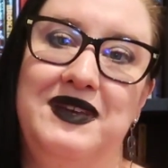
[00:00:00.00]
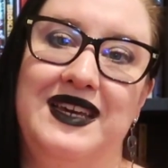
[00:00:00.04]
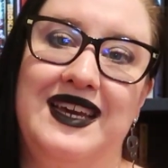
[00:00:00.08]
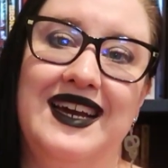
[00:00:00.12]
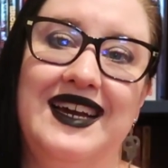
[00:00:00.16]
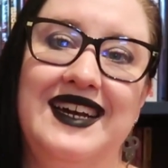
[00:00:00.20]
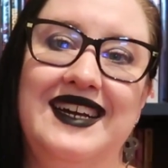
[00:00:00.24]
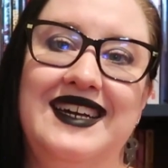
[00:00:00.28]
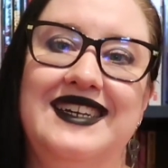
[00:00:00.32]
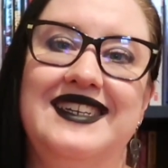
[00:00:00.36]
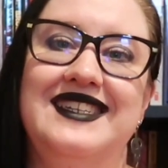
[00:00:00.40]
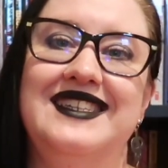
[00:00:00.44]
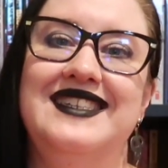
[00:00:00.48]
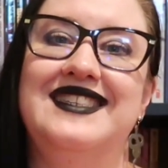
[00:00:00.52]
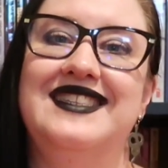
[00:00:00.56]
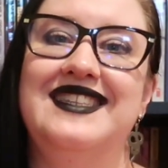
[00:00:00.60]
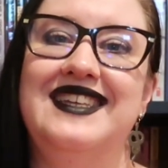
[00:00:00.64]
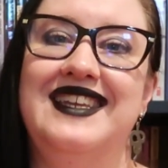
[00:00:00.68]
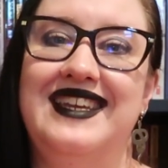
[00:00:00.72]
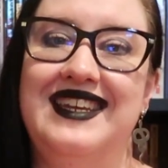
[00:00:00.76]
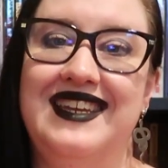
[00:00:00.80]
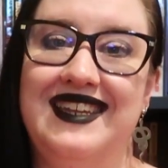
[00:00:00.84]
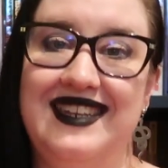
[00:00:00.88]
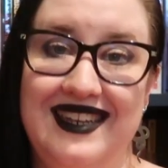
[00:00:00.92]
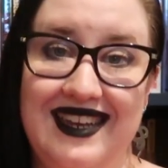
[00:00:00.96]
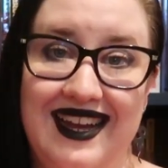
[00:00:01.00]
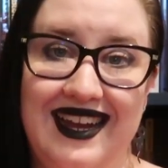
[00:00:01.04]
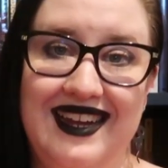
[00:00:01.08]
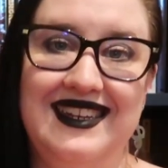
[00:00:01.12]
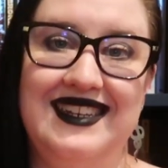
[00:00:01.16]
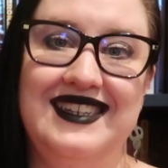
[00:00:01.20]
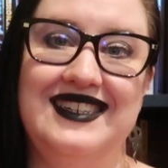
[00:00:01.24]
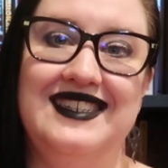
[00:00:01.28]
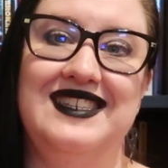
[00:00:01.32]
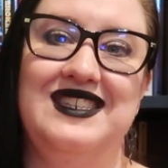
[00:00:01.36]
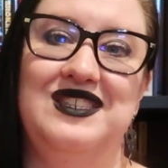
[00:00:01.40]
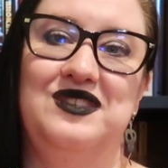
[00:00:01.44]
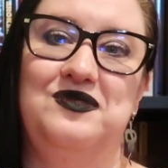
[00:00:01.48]
because the
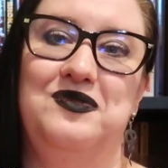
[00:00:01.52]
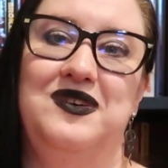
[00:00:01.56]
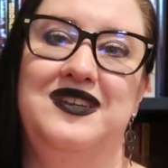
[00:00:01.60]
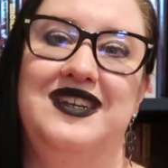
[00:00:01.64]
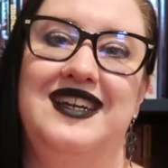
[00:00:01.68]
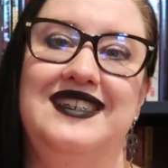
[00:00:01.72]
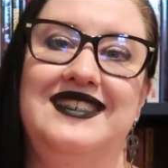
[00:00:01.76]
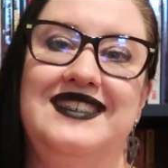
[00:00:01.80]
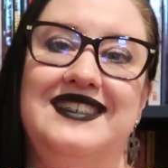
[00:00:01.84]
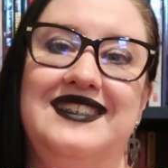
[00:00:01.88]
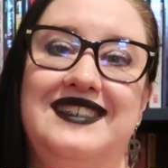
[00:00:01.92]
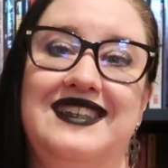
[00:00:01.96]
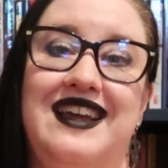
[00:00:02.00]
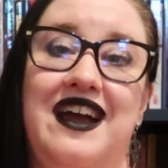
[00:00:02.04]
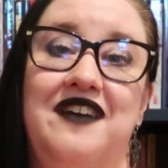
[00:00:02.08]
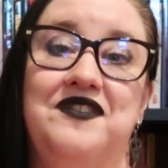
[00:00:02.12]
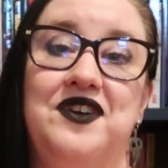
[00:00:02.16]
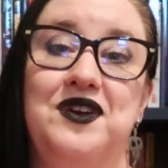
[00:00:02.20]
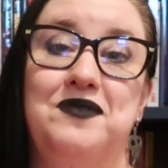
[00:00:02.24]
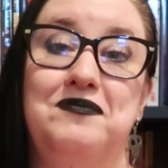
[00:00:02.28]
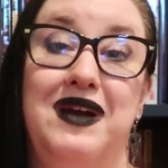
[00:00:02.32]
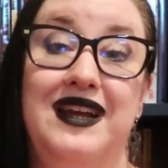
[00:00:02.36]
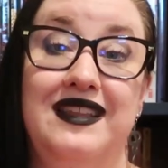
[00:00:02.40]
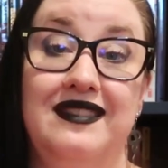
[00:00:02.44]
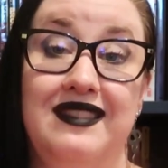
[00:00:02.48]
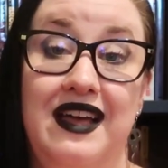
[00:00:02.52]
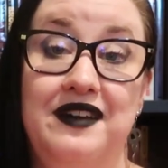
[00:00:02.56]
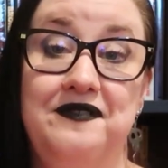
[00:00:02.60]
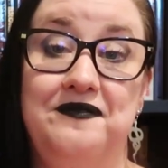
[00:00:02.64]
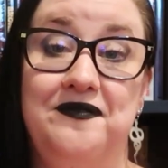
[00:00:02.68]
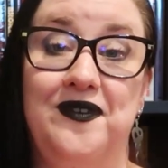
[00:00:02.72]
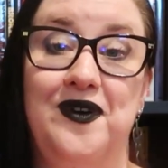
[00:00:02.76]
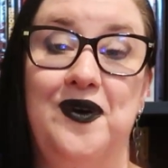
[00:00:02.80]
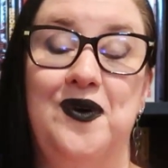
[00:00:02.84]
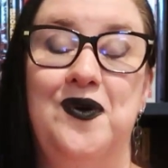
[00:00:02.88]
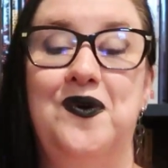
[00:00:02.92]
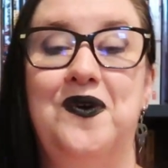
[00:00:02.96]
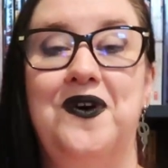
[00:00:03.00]
90s is when I discovered my love
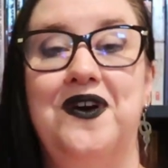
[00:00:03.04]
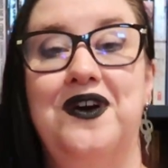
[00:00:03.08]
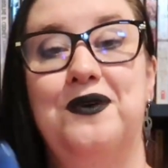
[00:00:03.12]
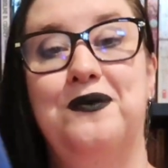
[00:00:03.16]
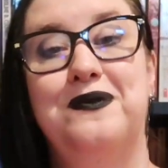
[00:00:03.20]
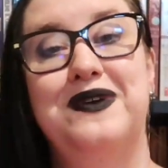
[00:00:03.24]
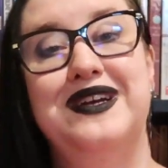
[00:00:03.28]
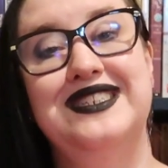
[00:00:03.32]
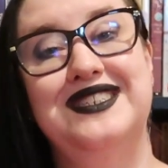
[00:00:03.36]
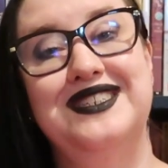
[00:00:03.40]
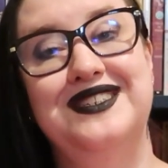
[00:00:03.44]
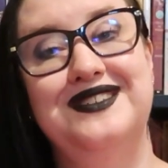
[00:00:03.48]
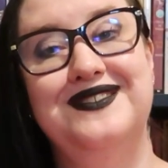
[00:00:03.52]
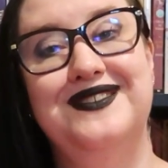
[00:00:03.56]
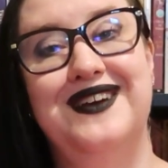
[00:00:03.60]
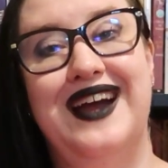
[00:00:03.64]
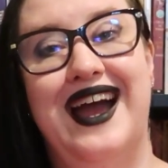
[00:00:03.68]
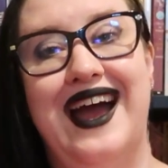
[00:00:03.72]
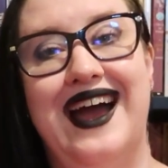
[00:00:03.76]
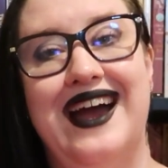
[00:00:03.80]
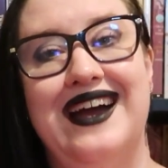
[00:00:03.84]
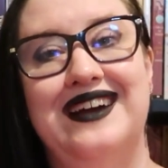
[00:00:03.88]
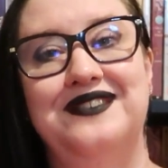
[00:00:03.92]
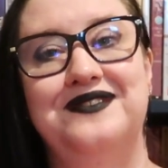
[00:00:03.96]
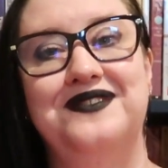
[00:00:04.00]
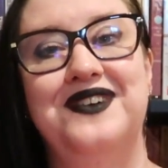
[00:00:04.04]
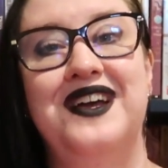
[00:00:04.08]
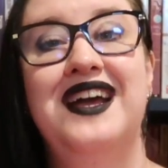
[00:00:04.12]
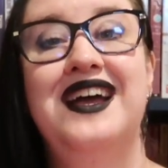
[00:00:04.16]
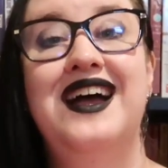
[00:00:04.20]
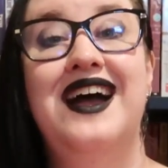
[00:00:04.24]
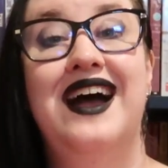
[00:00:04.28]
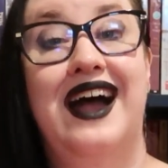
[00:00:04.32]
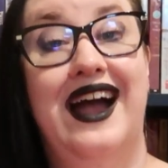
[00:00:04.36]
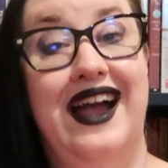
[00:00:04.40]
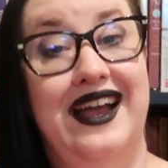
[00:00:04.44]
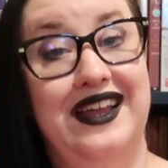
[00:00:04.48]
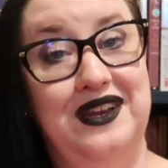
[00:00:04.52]
for horror, we do have
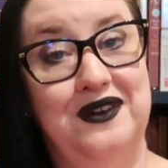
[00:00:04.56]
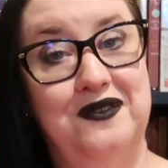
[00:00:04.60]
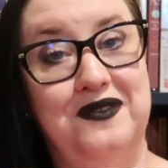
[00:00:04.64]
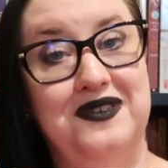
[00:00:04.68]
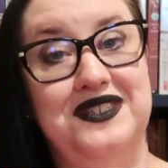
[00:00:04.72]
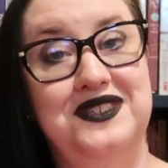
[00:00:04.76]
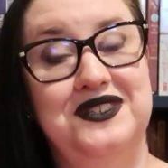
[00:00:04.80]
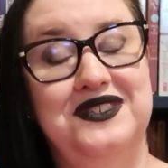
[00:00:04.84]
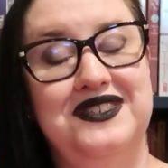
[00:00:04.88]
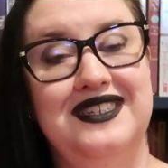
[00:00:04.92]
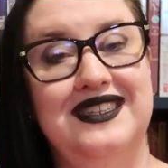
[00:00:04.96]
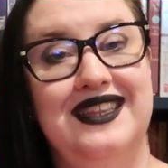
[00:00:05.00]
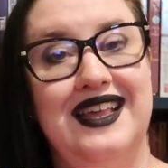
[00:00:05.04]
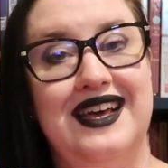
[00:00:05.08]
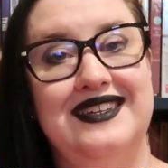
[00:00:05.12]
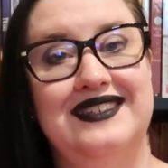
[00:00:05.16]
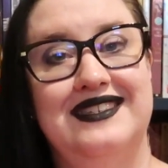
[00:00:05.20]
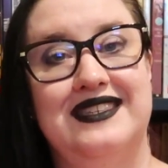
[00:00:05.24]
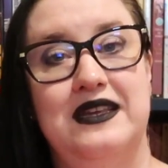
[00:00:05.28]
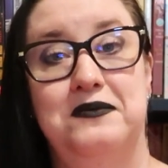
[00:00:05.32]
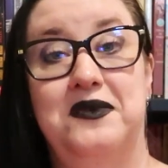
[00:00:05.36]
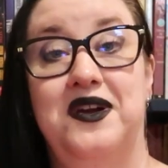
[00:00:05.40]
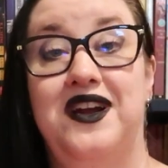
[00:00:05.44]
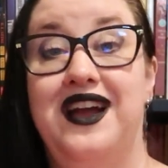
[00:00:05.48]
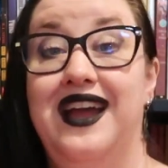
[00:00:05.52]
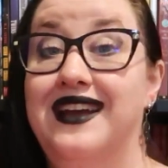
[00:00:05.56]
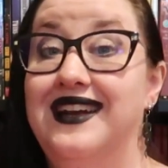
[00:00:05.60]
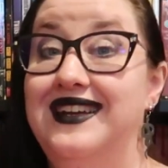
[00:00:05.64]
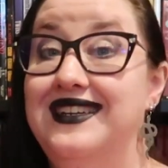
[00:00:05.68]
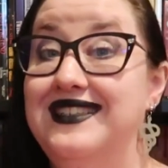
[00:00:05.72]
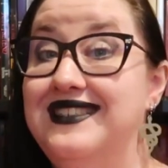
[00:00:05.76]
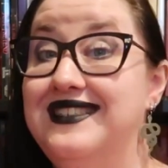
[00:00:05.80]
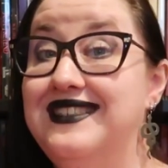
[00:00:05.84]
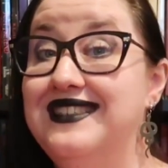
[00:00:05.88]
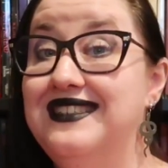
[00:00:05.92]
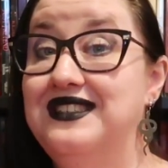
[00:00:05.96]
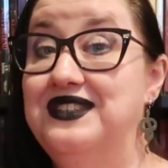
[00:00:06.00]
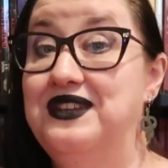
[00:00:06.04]
I Know What You Did Last Summer and I
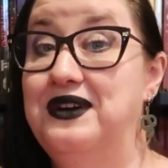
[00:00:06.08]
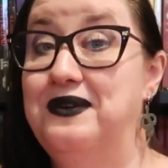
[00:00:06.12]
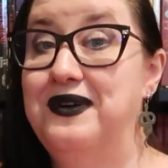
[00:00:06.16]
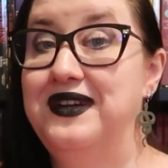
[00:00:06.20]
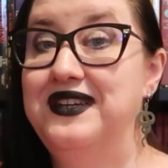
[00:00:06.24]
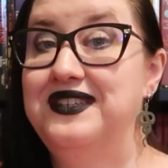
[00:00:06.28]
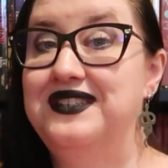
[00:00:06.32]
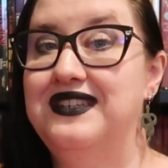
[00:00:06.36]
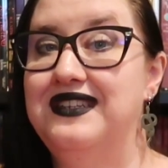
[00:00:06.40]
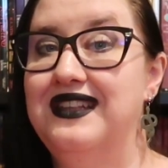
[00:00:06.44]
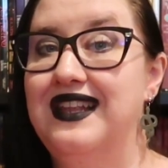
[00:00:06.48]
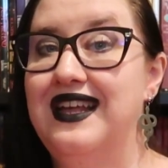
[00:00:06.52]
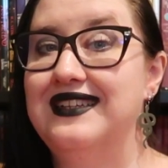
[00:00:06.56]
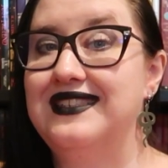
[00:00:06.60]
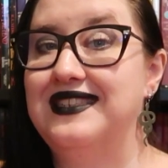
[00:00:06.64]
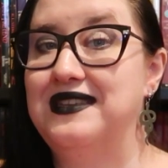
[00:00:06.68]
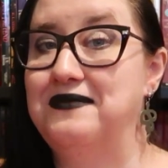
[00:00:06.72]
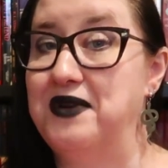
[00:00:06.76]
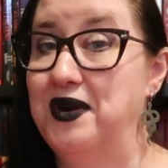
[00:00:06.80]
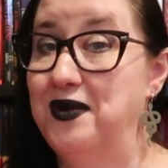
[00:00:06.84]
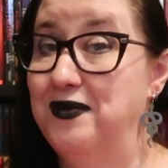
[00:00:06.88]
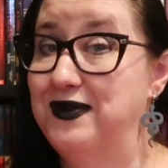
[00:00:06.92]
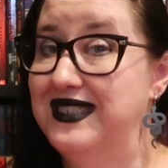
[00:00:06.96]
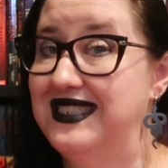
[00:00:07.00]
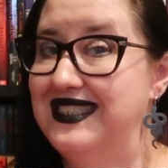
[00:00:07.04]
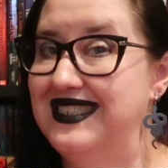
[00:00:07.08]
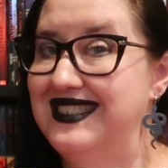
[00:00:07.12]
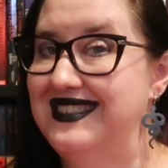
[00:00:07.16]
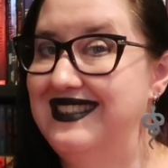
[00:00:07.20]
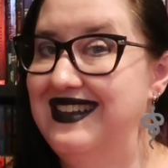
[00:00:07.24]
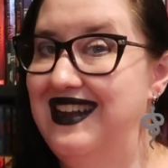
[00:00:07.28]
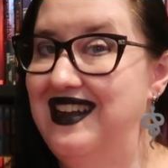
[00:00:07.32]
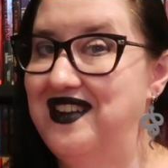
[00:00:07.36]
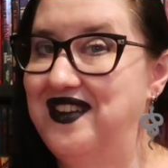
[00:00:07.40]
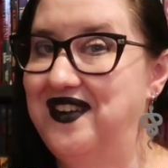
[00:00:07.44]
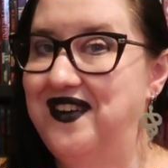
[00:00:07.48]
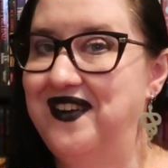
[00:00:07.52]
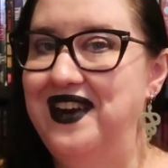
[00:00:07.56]
Still Know What You Did Last Summer, which is
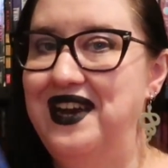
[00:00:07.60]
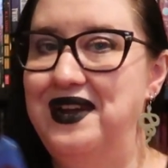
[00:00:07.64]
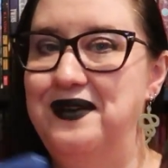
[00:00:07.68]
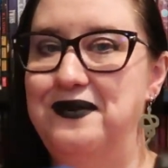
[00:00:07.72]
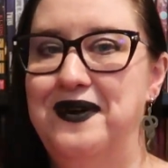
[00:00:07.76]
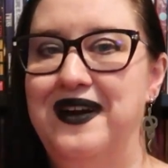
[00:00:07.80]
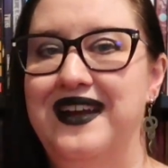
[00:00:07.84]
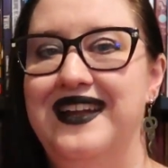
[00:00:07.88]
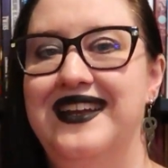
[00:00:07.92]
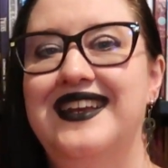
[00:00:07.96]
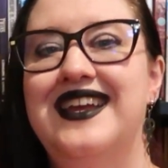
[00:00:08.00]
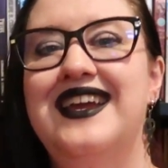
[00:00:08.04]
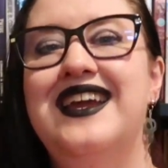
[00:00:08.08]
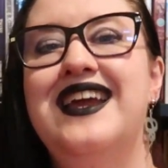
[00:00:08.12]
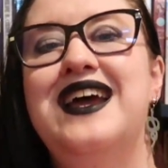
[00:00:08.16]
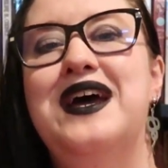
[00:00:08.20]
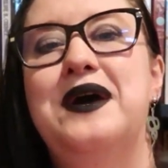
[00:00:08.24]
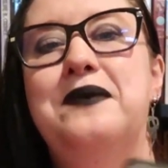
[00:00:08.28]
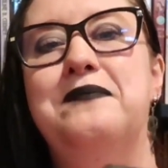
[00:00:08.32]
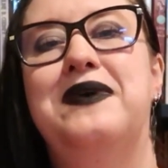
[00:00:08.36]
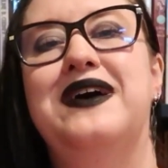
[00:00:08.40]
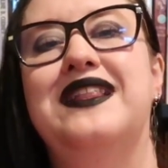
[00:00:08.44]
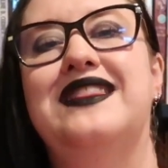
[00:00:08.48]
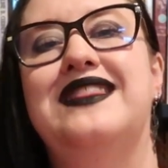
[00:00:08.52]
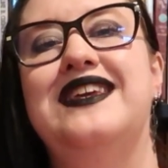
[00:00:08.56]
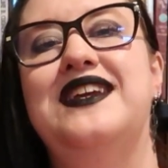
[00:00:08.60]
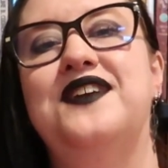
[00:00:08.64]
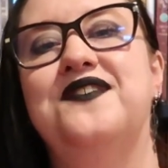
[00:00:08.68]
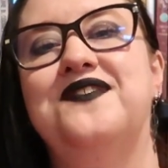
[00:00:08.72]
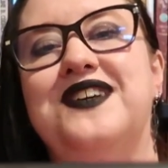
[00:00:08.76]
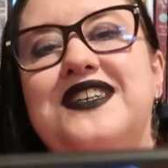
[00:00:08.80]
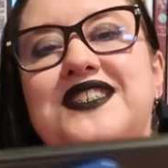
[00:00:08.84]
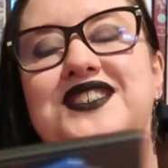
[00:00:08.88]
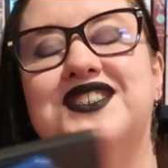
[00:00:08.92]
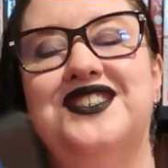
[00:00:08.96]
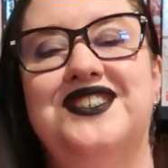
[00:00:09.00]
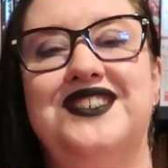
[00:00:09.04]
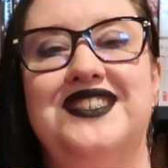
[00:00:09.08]
not a great one, but the
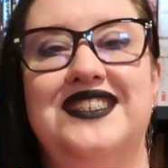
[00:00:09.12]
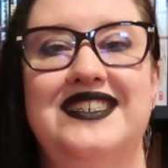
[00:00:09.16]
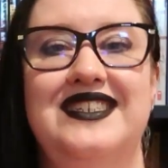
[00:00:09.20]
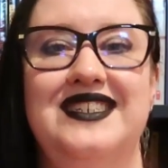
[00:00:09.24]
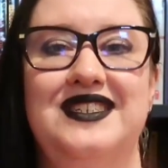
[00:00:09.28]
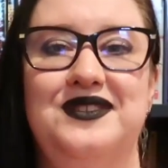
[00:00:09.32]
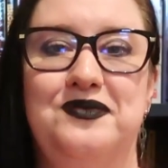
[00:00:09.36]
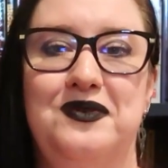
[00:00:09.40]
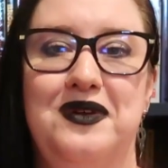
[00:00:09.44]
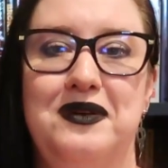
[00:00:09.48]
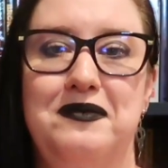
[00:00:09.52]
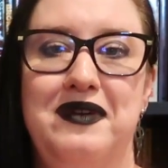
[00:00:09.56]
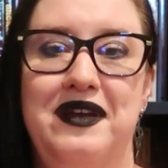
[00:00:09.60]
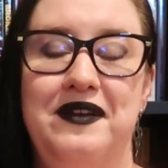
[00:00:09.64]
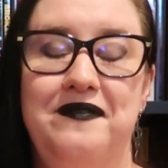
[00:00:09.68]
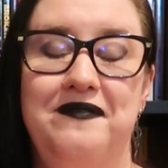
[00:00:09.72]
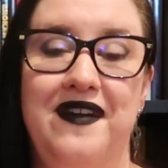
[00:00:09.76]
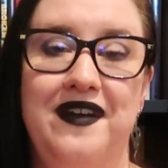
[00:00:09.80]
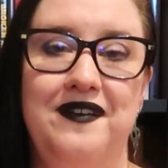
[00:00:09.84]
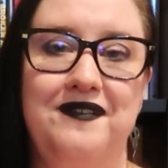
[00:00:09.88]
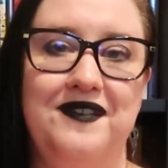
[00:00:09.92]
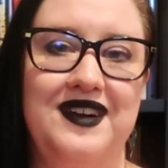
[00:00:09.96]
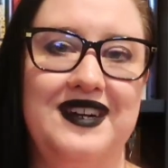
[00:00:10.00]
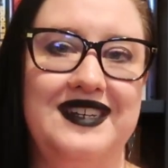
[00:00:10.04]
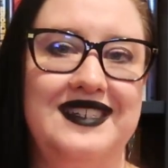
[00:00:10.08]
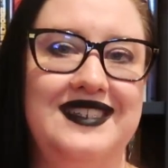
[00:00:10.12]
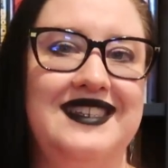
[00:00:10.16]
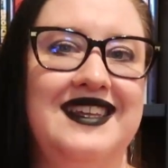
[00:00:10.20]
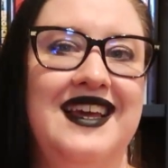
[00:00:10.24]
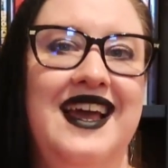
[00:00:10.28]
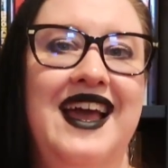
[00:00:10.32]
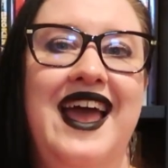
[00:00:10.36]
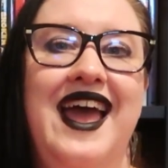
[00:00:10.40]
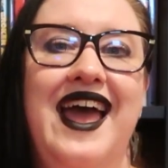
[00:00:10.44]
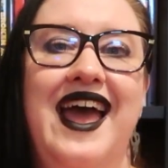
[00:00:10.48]
original is one of my favorites.